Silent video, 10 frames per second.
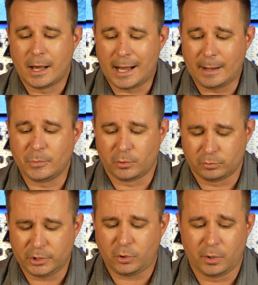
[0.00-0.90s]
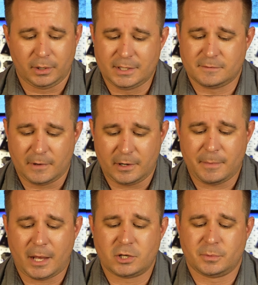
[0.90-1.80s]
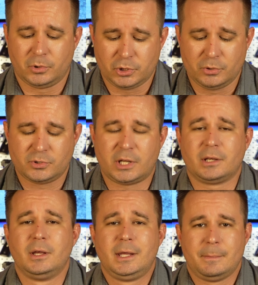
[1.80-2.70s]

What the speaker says: The recoil is very manageable using